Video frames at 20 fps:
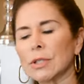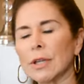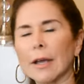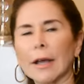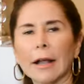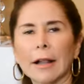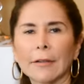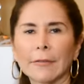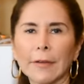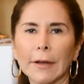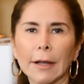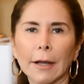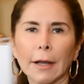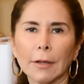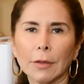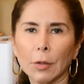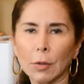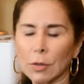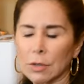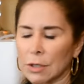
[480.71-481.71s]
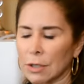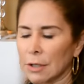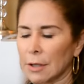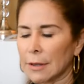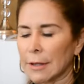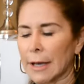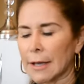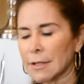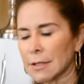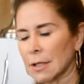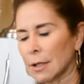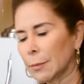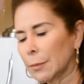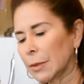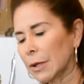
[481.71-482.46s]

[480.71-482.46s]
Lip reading: the alpha hydroxy acid